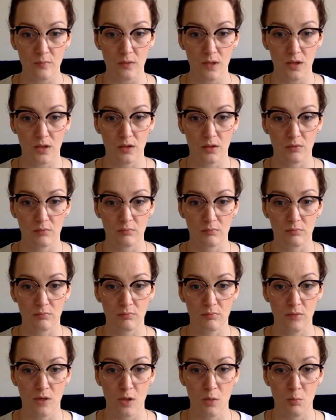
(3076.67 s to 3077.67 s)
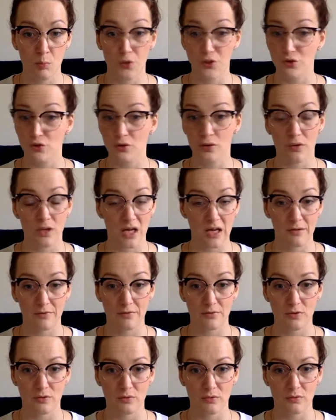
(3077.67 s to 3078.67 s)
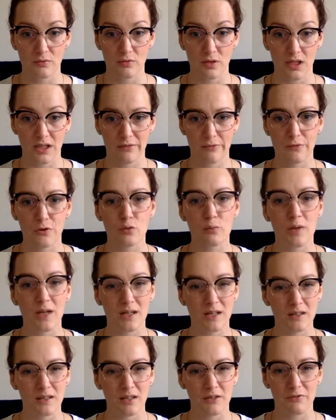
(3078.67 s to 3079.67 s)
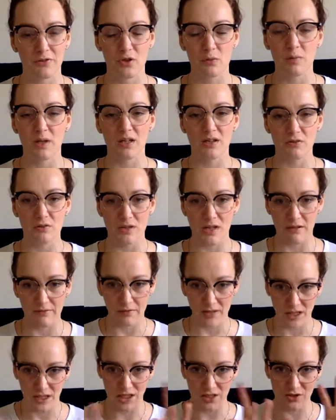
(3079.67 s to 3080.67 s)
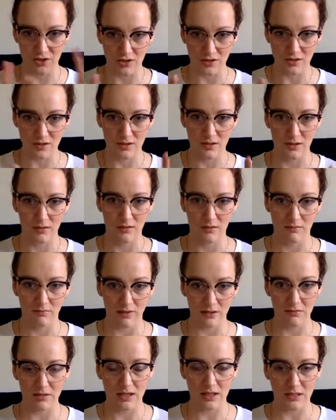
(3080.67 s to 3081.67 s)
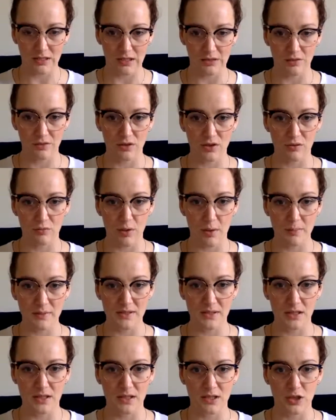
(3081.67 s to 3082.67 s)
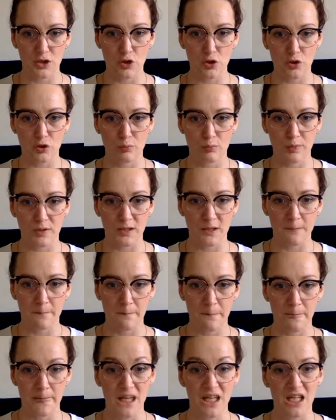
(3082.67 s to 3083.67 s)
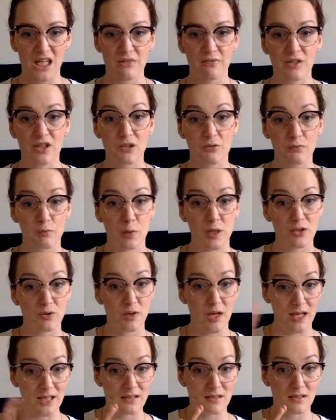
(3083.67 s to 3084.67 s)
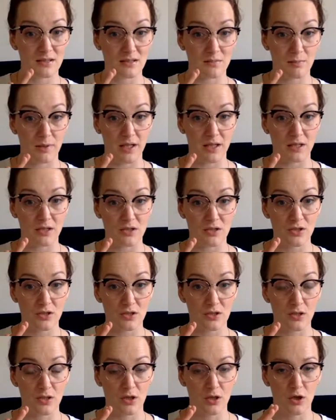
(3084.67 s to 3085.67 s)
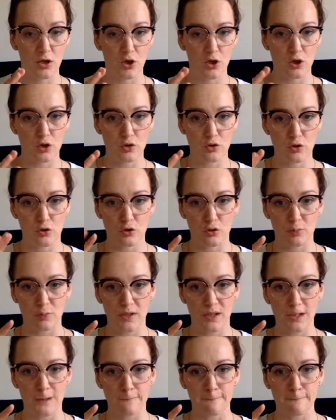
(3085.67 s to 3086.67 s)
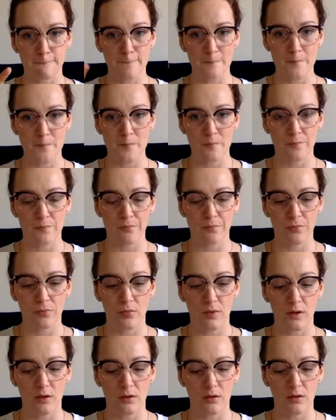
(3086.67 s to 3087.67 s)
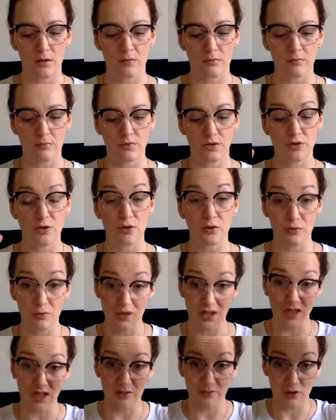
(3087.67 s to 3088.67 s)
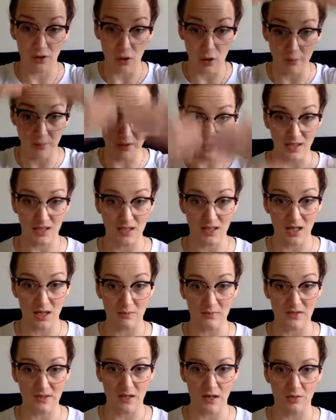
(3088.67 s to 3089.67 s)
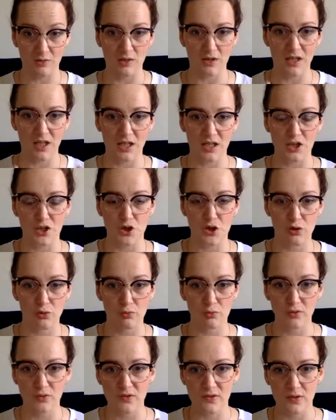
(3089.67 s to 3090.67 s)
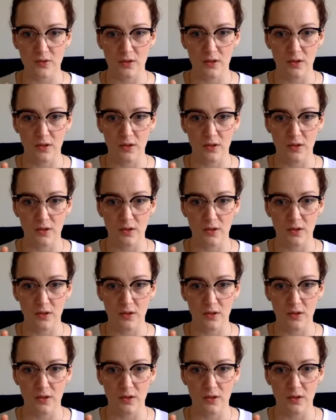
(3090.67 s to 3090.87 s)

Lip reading: But you don't have to. If you make your navigation very clear on your website, it could be, even if when you enter the page, it could be, you can have an opt-in that comes down and they can choose